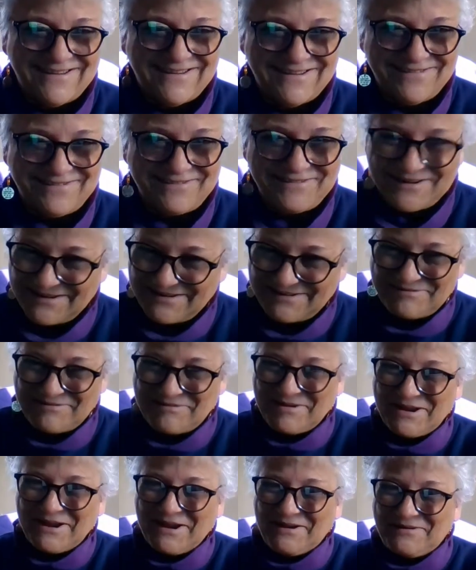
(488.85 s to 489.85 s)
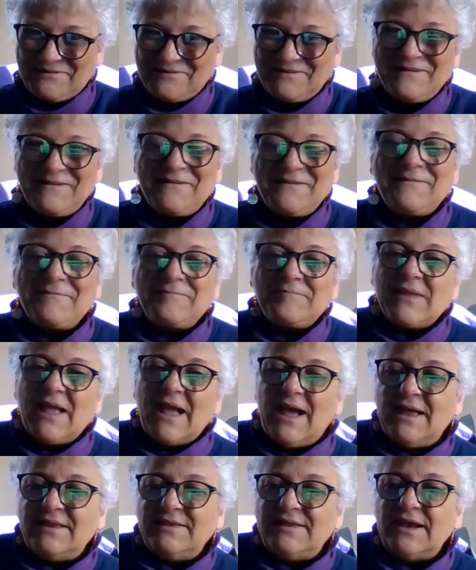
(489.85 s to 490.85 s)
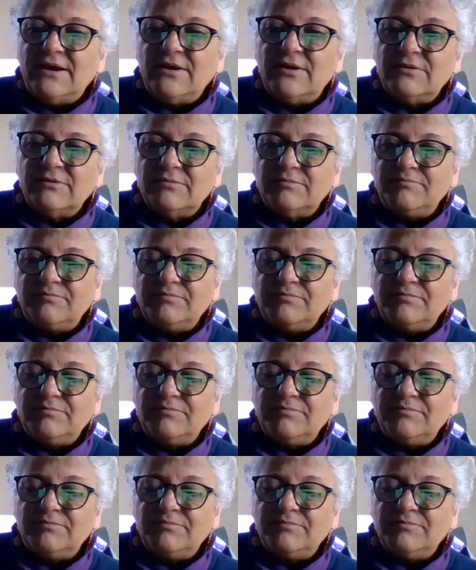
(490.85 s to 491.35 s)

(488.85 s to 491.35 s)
Here we go. And they don't